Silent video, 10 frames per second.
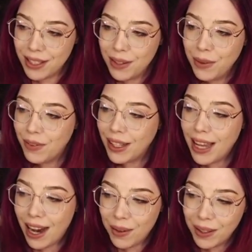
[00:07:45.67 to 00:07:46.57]
We've got the
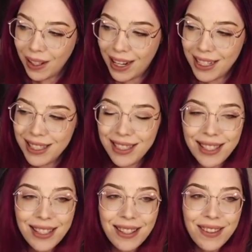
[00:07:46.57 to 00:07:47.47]
hourglass.
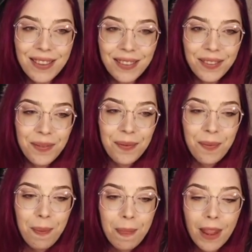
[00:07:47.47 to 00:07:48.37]

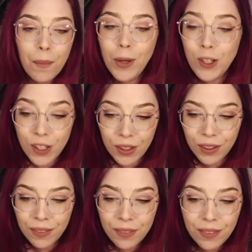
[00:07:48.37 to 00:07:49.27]
We
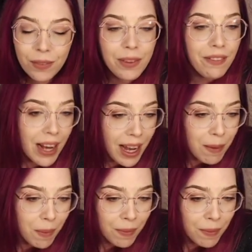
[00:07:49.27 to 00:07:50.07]
chill and we vibe.